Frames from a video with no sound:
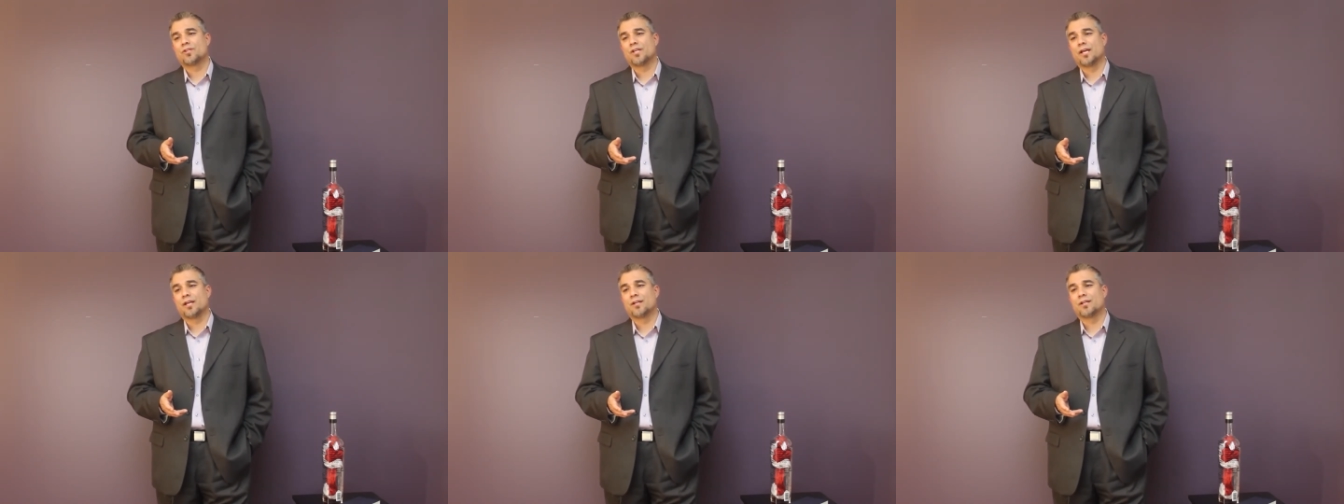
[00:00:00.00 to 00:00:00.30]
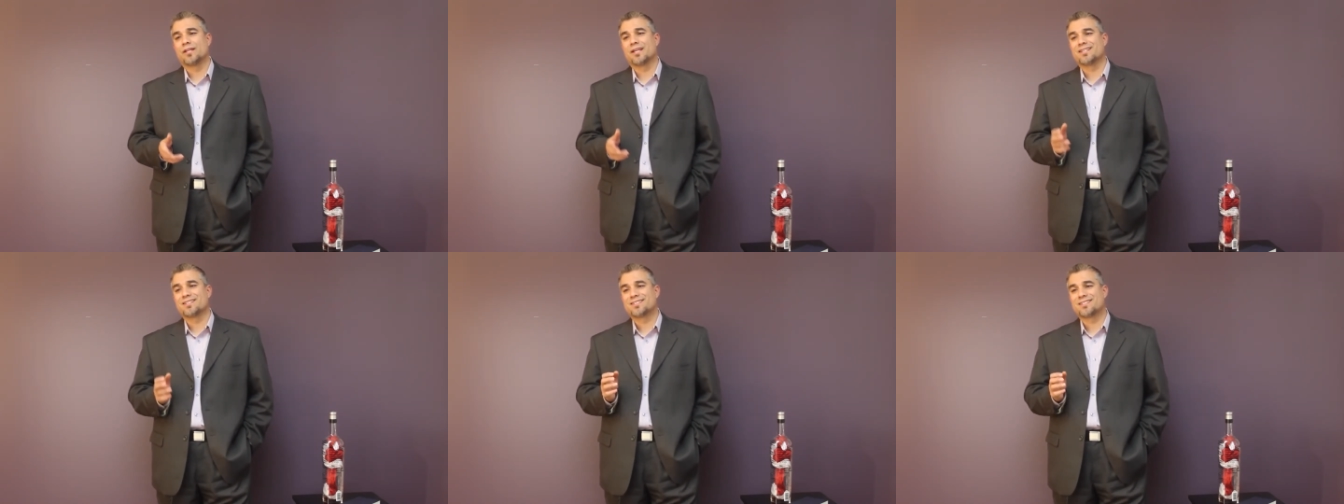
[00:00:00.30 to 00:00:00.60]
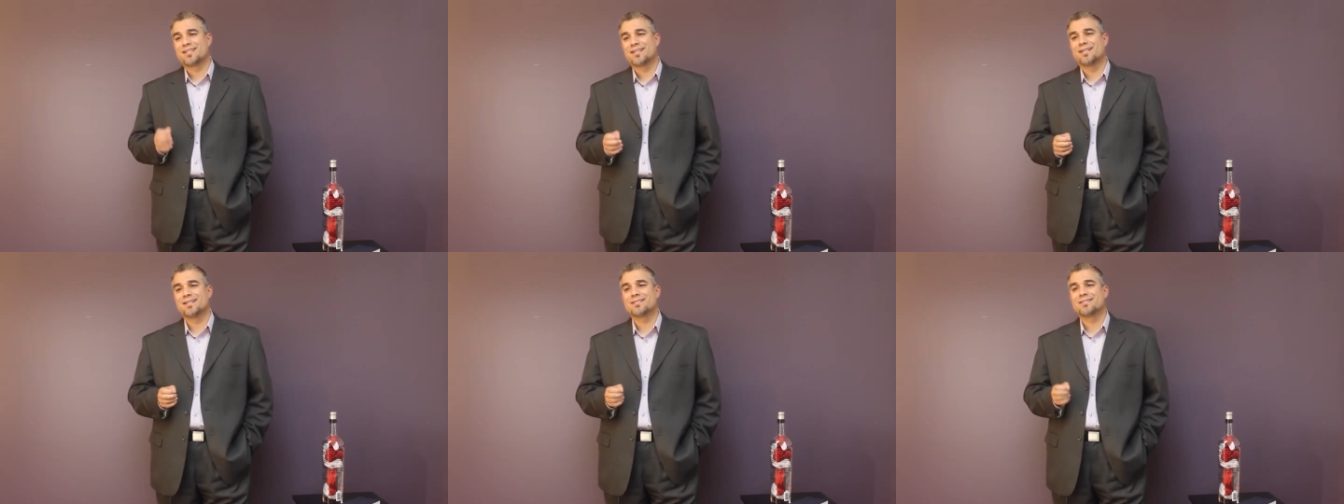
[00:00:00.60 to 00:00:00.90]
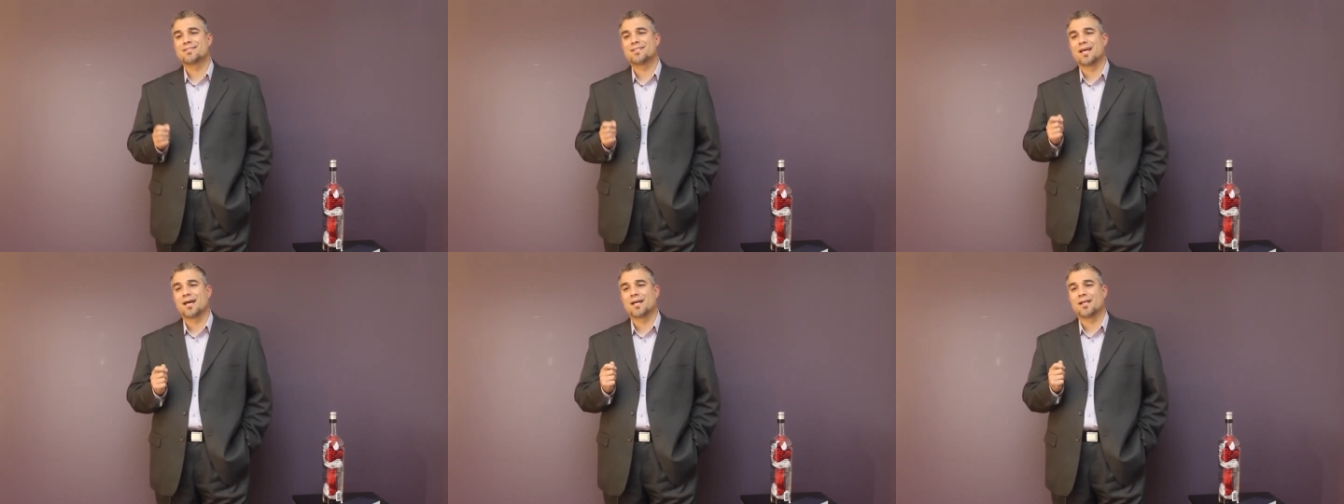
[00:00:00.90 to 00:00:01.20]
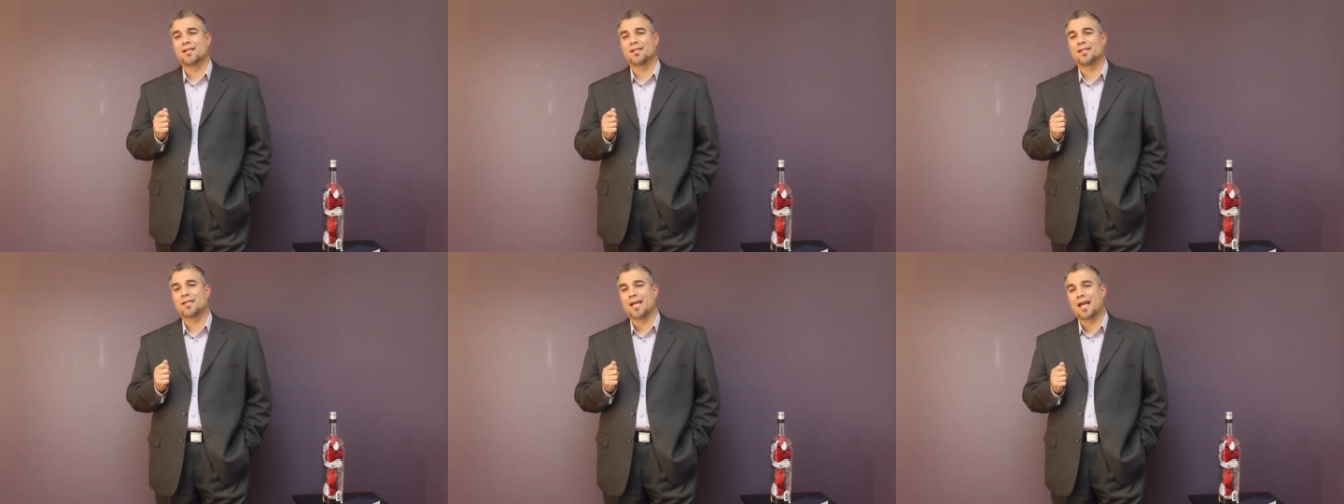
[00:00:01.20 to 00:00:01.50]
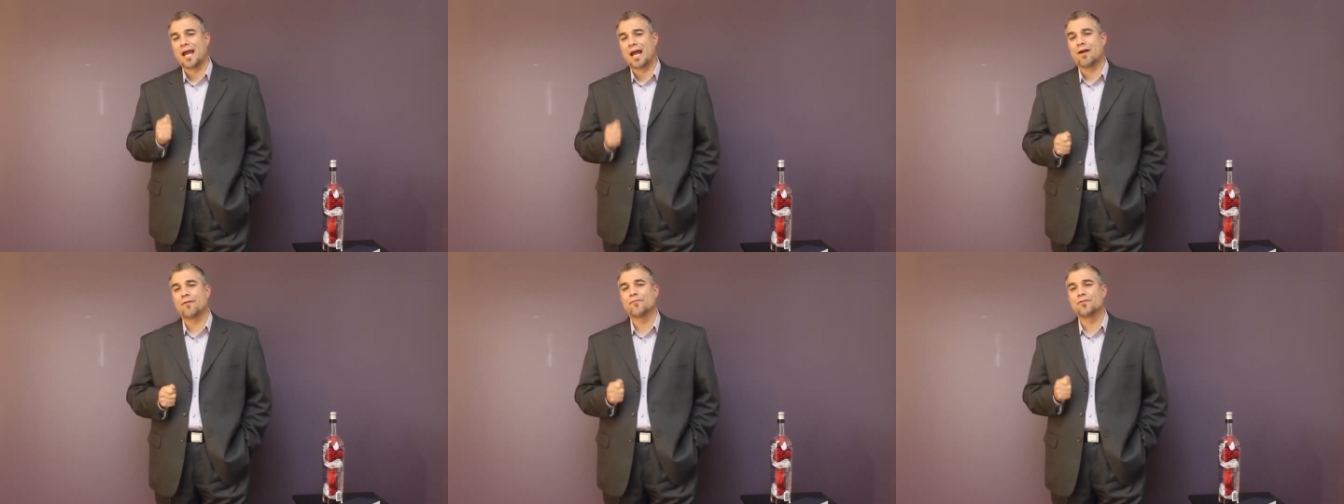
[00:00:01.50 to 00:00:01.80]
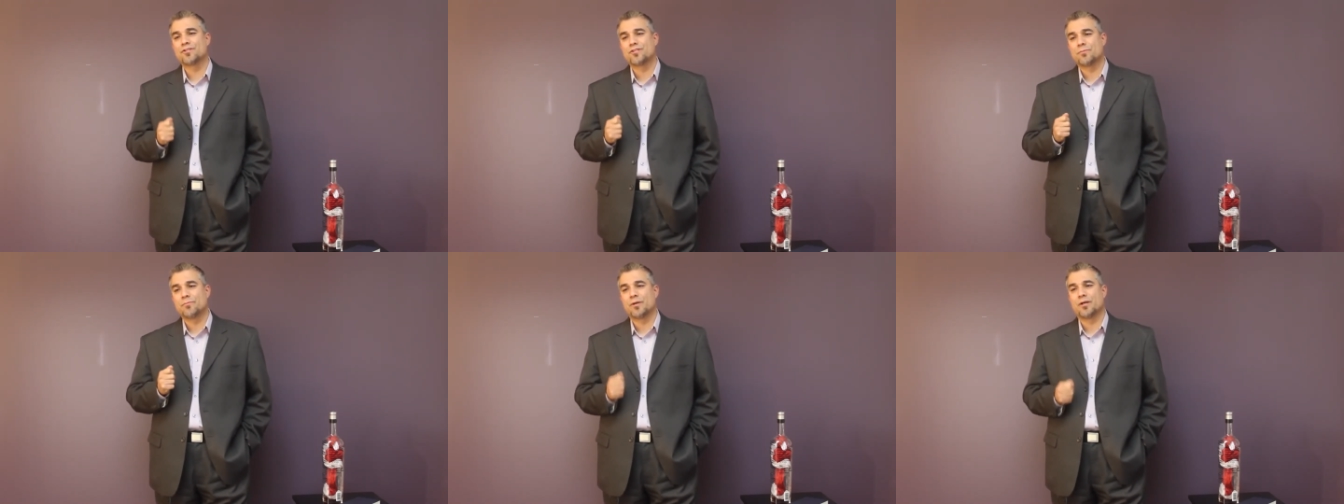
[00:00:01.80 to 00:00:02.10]
data that says that the
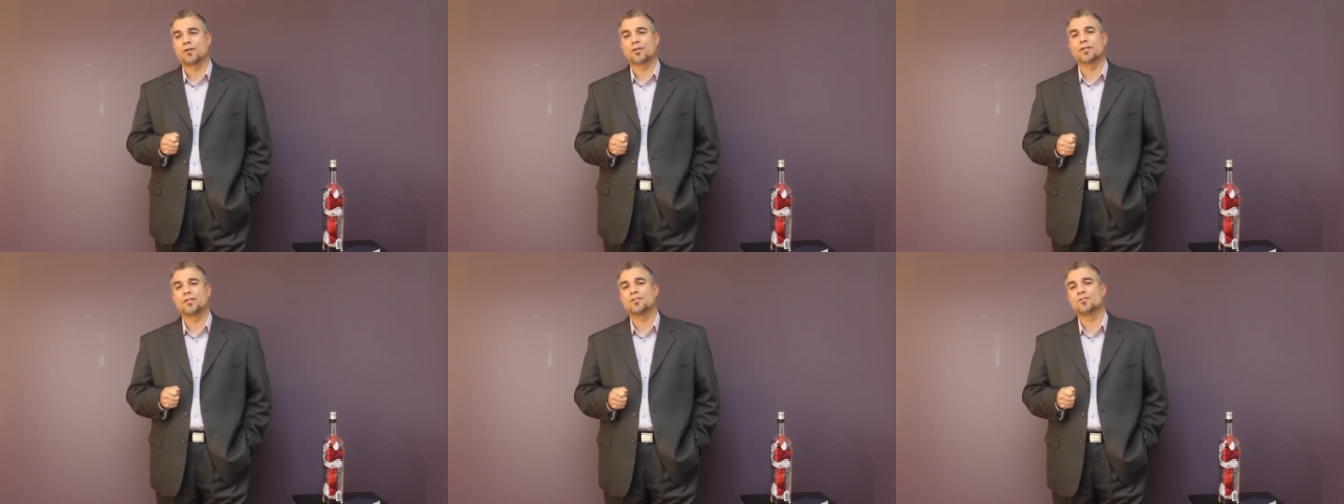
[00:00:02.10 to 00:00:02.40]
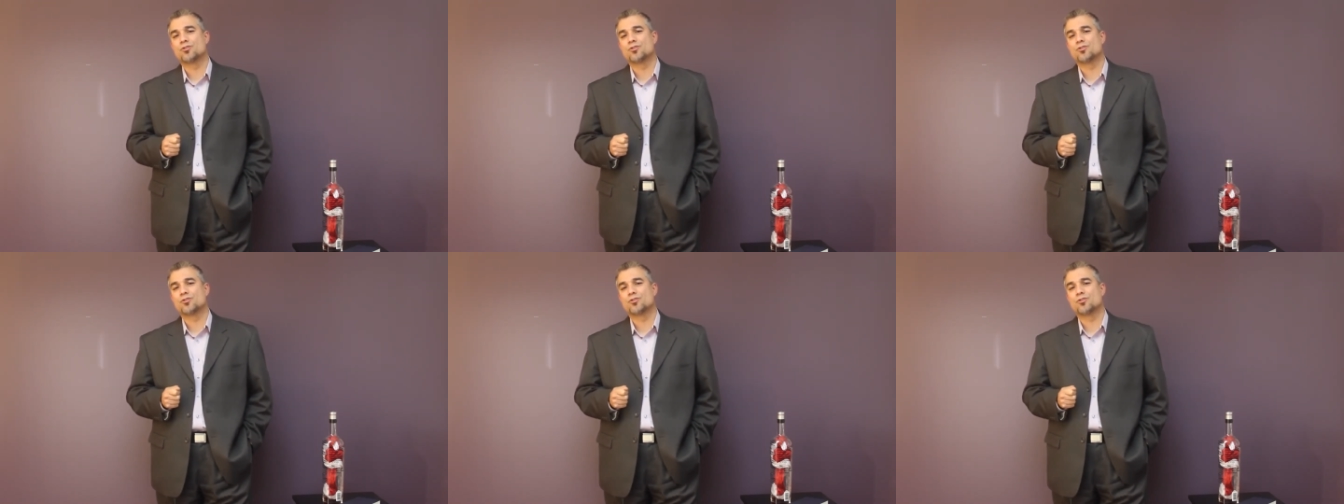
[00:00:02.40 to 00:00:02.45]
average American